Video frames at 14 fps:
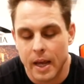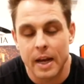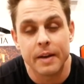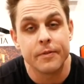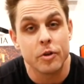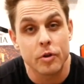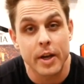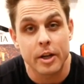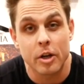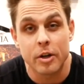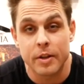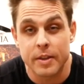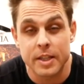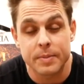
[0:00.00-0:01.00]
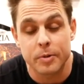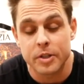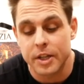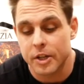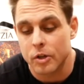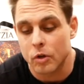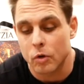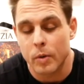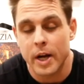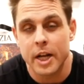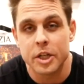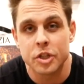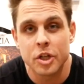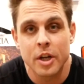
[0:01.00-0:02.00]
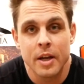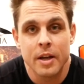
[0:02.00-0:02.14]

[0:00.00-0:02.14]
And if you get good at this particular wedge,